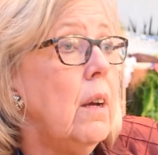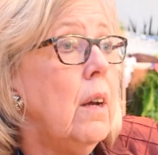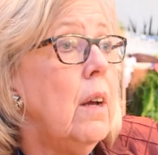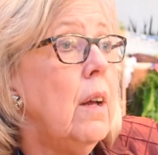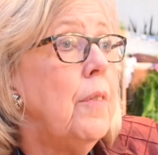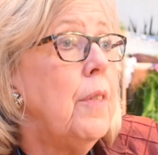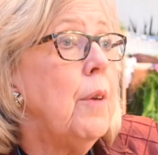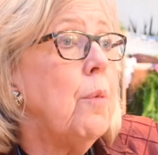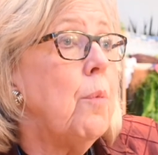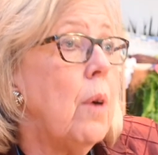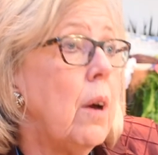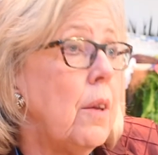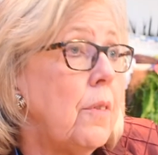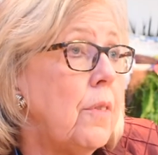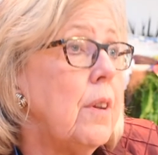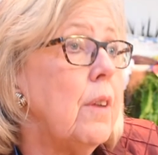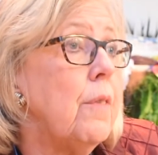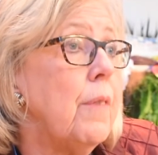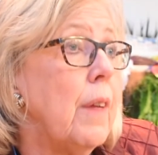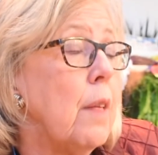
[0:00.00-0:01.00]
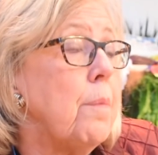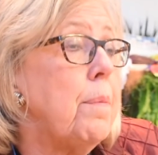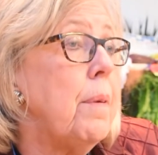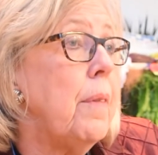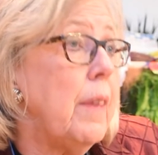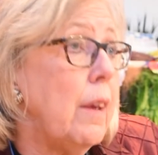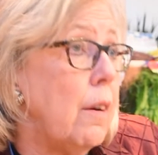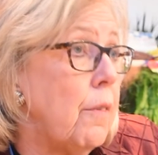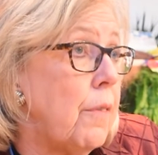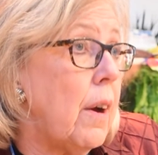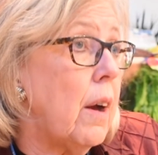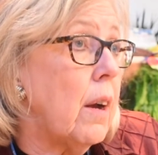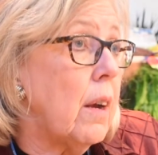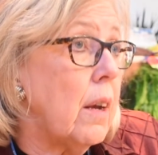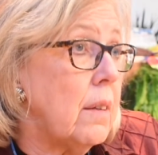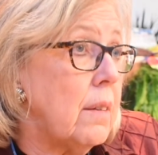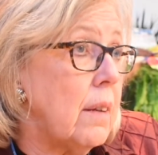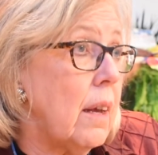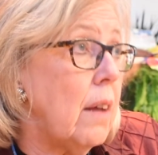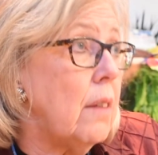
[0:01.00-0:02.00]
that wants to develop in the Avanca
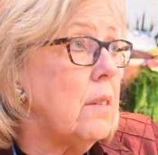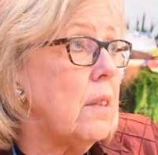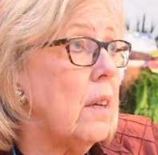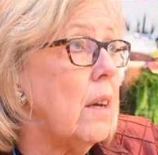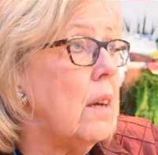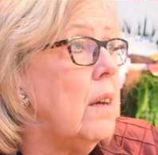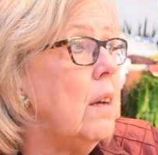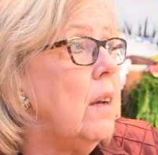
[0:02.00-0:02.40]
Delta,